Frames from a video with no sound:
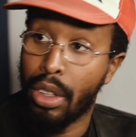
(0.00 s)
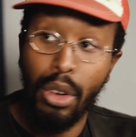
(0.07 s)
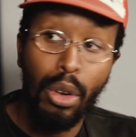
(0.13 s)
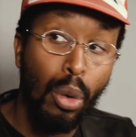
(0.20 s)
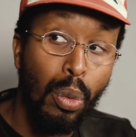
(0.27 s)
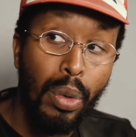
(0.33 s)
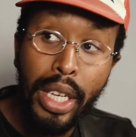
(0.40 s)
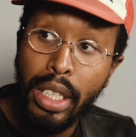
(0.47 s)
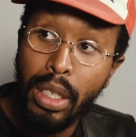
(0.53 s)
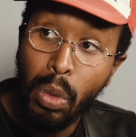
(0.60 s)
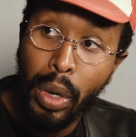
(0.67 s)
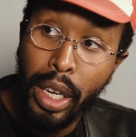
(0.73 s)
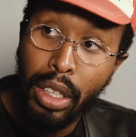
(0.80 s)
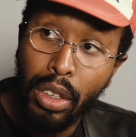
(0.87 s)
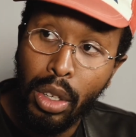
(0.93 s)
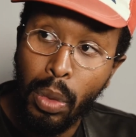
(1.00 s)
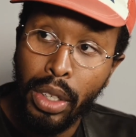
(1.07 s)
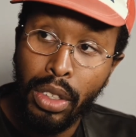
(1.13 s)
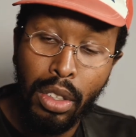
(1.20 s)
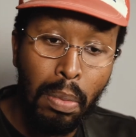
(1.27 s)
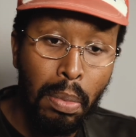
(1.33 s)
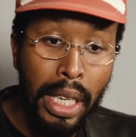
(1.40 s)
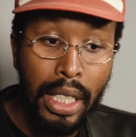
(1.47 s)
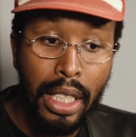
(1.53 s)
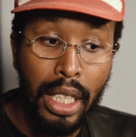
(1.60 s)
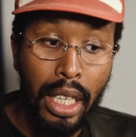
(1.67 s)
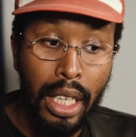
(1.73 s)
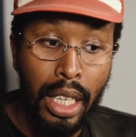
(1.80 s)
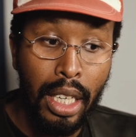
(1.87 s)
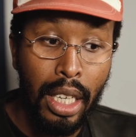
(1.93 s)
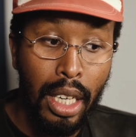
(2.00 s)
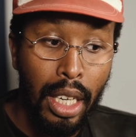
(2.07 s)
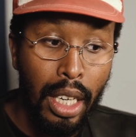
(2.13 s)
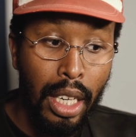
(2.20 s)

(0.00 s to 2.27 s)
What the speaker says: the Norwegian way to do it. So basically,